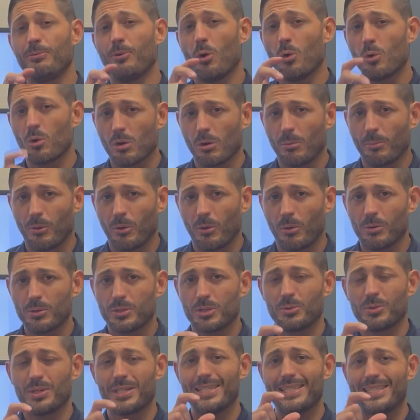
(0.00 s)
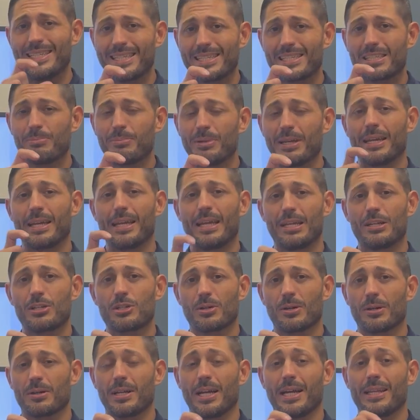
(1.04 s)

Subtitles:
vulnerable to a disc being injured,